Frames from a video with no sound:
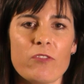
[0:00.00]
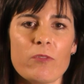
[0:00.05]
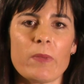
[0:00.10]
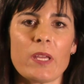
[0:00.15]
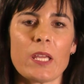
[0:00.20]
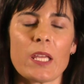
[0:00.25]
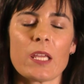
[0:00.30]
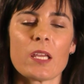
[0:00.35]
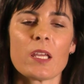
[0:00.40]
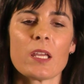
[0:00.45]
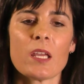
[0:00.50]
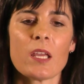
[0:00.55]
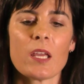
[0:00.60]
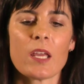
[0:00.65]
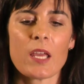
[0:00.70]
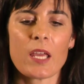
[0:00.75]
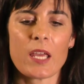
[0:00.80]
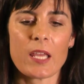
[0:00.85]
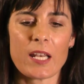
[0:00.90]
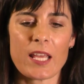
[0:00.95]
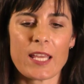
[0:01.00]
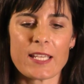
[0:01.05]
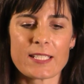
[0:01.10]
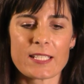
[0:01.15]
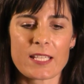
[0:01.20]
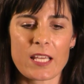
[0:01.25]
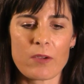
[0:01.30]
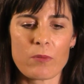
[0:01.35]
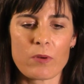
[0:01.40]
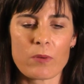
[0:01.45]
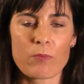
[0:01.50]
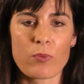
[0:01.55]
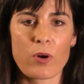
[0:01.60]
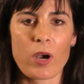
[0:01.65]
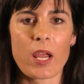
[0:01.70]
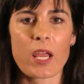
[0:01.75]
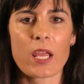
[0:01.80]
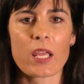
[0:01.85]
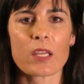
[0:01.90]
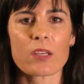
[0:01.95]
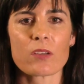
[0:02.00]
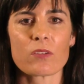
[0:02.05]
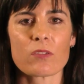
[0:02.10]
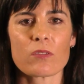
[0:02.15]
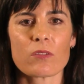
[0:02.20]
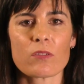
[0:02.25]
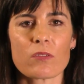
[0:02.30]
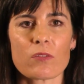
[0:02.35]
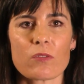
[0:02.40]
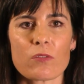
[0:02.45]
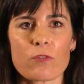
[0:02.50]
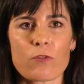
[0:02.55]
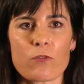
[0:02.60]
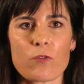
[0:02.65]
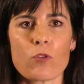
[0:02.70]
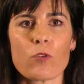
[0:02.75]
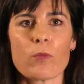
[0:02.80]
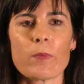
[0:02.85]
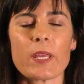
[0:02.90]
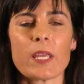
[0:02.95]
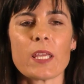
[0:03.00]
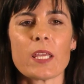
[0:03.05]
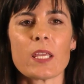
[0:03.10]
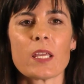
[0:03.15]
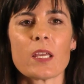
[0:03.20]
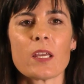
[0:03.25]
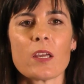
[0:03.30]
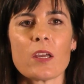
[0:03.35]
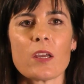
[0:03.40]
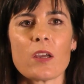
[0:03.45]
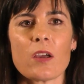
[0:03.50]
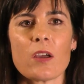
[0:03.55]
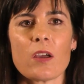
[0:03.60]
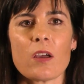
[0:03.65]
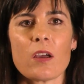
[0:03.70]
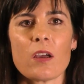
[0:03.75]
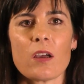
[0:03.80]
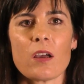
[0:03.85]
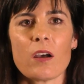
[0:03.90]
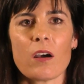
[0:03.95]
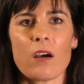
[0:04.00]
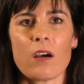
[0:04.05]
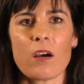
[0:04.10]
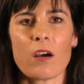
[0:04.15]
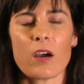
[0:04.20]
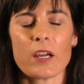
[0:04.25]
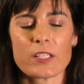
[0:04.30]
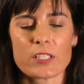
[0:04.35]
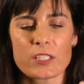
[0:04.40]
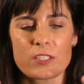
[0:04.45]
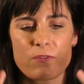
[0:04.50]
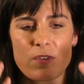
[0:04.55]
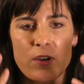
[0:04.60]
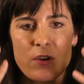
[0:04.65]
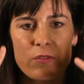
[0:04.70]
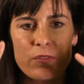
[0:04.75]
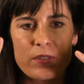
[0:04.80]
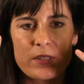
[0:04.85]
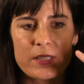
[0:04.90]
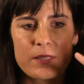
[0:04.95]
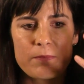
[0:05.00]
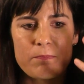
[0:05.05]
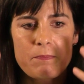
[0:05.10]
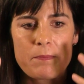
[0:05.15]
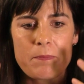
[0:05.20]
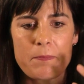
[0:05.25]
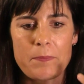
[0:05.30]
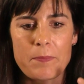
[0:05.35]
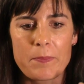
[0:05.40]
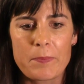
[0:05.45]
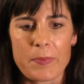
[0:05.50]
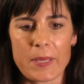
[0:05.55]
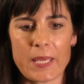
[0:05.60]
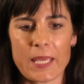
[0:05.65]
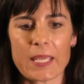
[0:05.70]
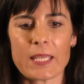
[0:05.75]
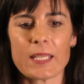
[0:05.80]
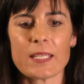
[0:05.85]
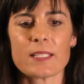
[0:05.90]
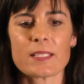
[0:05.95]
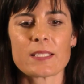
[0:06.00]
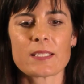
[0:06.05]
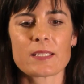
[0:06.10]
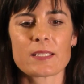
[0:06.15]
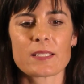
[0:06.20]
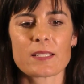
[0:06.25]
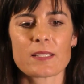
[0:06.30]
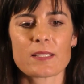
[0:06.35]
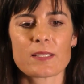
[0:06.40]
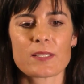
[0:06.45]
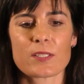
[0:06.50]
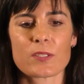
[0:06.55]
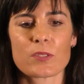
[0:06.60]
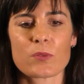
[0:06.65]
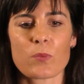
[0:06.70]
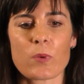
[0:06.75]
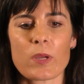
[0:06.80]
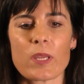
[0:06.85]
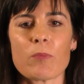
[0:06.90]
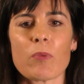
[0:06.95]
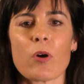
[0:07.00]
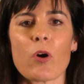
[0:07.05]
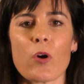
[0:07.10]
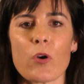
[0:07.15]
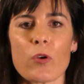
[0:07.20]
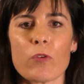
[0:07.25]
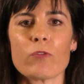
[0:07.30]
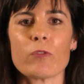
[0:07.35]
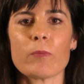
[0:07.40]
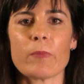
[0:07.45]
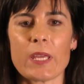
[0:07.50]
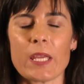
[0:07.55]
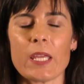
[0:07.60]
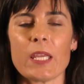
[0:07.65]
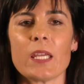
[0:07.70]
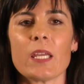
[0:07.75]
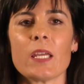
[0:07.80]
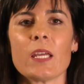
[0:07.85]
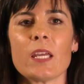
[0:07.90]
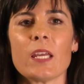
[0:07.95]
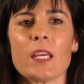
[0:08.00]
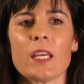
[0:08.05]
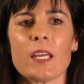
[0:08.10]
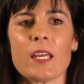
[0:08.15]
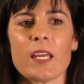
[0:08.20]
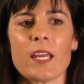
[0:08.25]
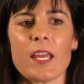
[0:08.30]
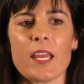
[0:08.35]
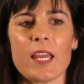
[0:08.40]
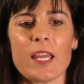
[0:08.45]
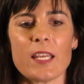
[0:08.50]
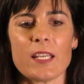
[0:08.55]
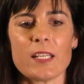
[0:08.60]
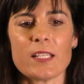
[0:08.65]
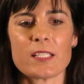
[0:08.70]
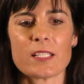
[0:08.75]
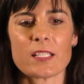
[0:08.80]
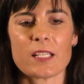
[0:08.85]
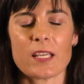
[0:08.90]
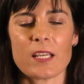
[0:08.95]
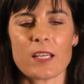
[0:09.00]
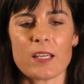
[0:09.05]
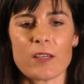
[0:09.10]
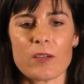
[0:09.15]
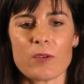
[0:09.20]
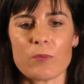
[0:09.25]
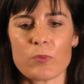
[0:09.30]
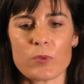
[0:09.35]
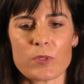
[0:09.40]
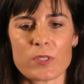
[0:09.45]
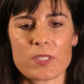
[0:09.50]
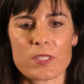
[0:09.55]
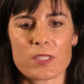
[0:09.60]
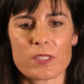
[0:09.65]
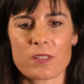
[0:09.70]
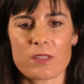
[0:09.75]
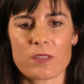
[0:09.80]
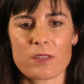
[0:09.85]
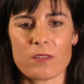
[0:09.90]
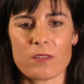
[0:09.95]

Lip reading: for me. And as they were praying for me, I just felt this peace sweep over me, and it was